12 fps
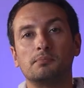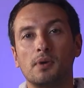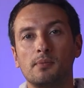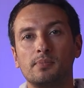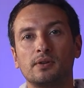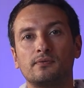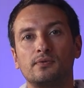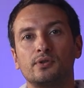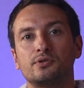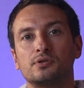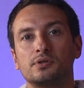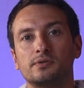the mapping
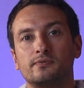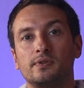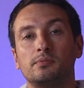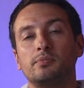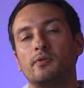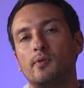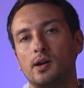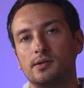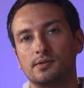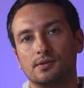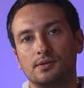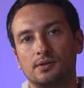features will be wiser.